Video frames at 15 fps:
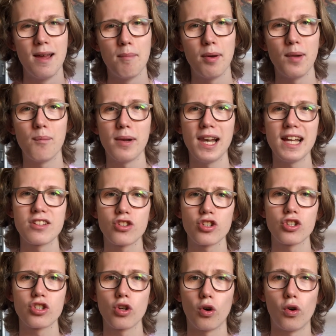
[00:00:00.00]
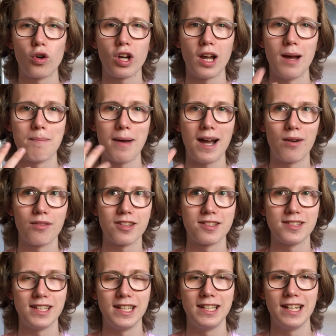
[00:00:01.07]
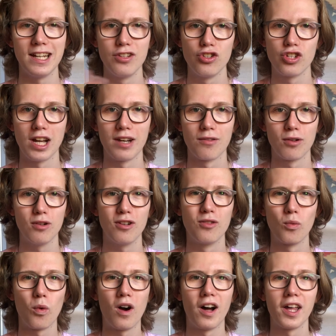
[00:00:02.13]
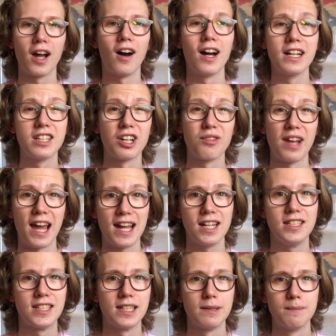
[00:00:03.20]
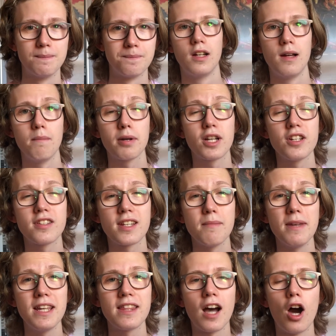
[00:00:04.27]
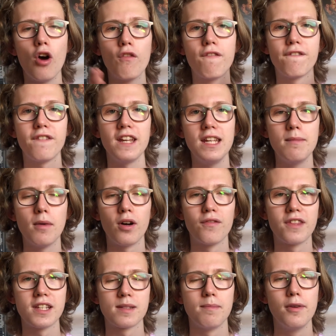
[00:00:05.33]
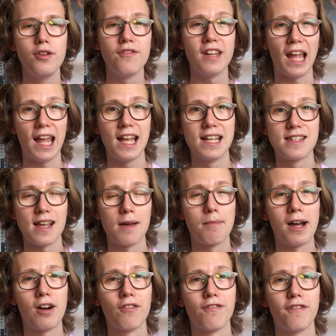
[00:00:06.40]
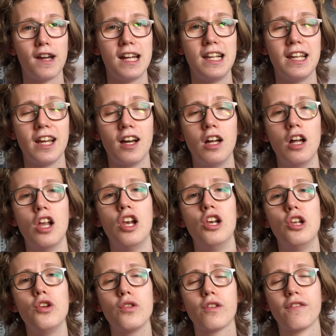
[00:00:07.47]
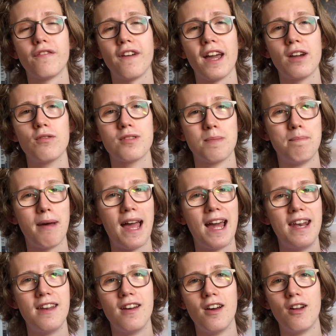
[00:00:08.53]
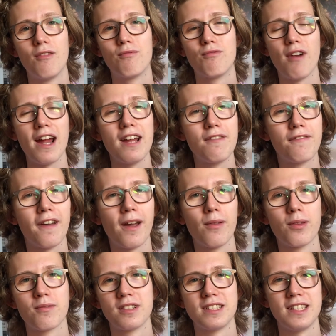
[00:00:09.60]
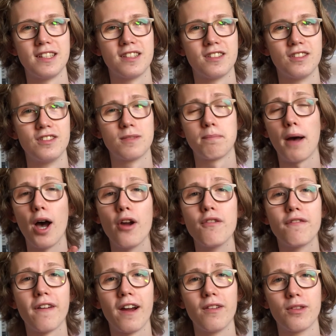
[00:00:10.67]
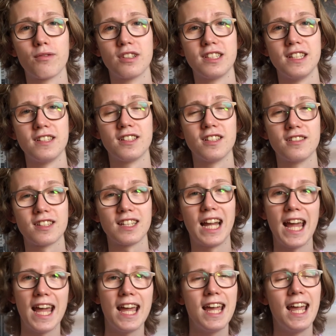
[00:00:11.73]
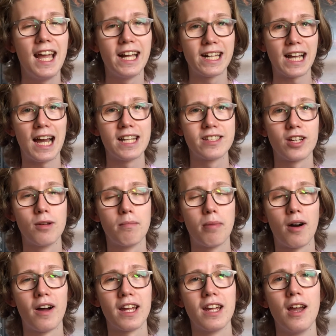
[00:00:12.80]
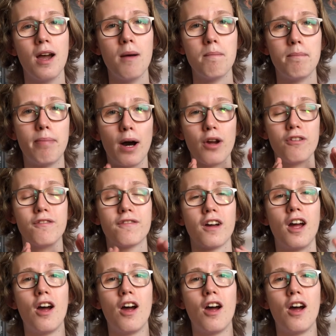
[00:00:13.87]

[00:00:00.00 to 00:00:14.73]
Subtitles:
But let's just talk about the scene in general and why I don't hate it. Because to me, the whole theme of this movie is about failure. Luke failed Ben, Rey failed the Resistance, Poe failed the Resistance, and here in Canto Bight, both